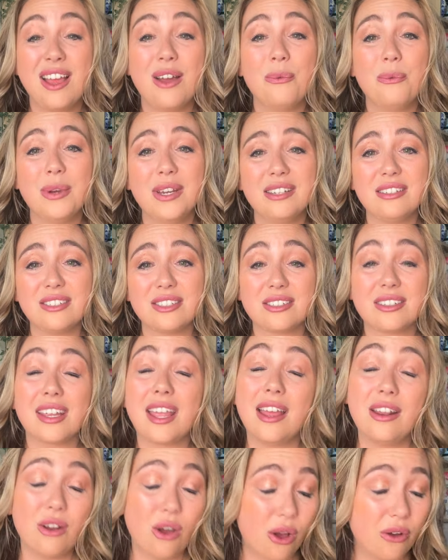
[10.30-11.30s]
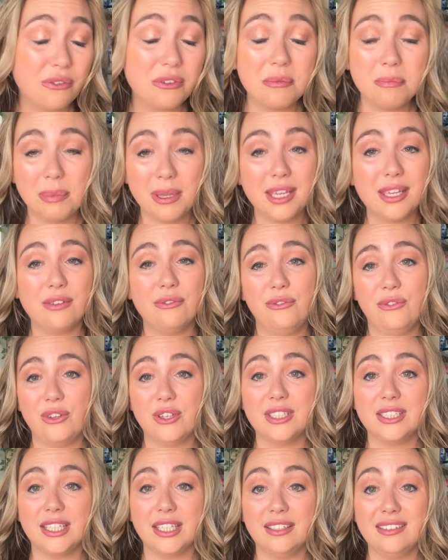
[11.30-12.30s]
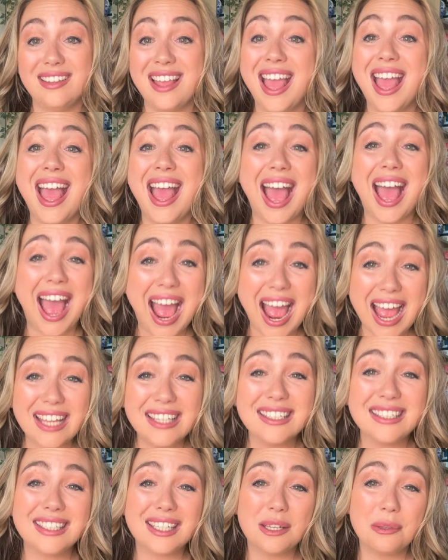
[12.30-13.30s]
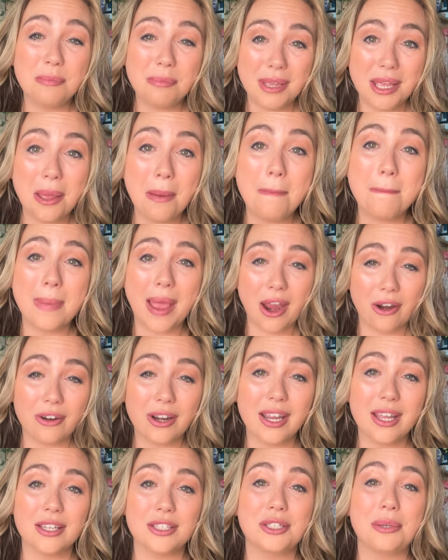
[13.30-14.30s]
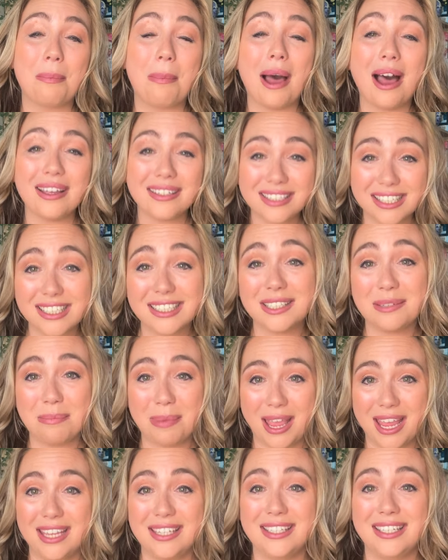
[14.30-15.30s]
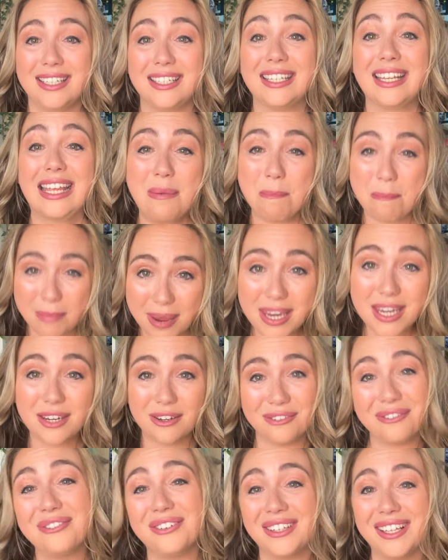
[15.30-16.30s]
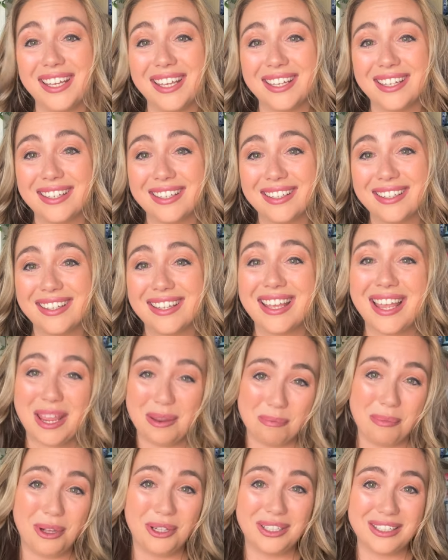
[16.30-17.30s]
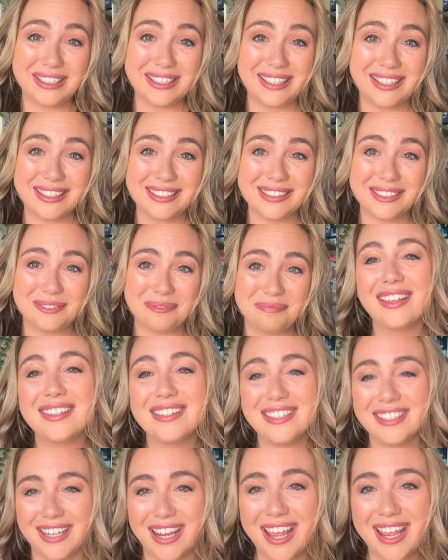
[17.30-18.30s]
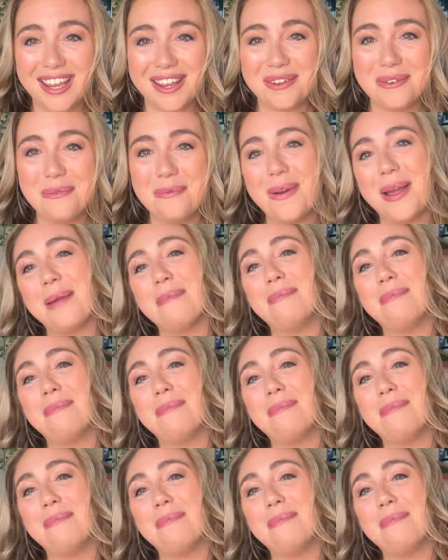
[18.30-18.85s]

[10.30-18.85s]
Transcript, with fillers: which can often be confusing and can be a barrier to participating meaningfully in politics. Today, we're